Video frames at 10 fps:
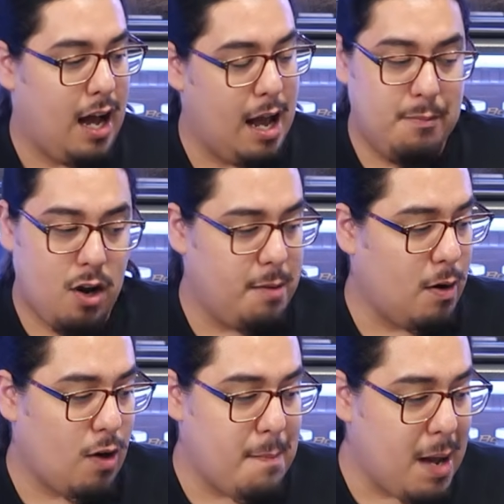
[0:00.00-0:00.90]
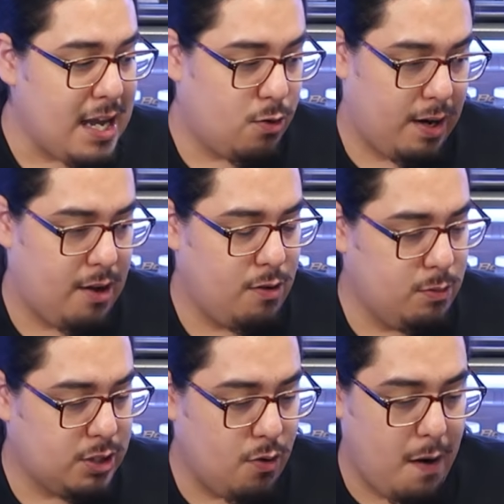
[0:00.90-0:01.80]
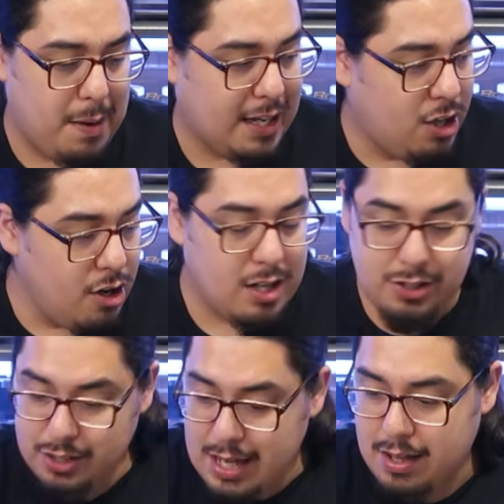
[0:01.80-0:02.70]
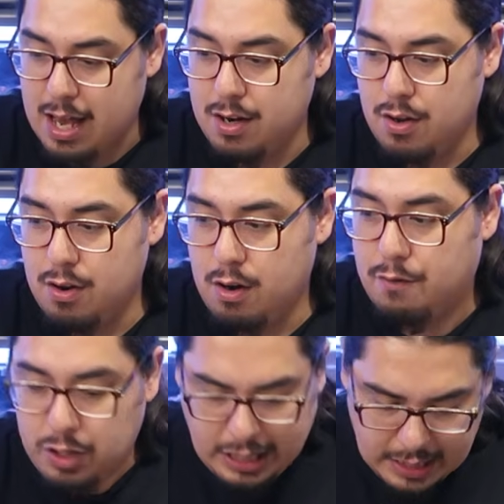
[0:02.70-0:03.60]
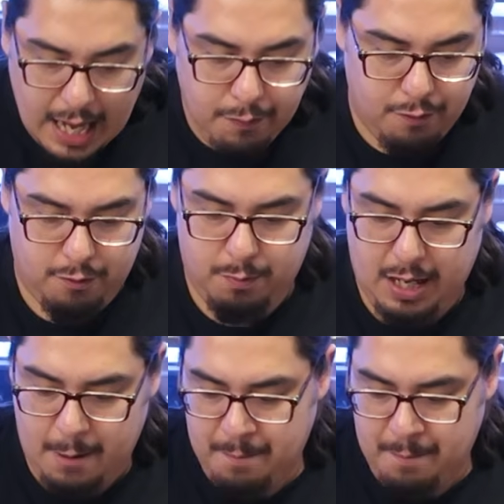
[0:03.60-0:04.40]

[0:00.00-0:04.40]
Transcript: I'm not in my right mind right now. I don't know what's going on, but I could not say that for the life of me.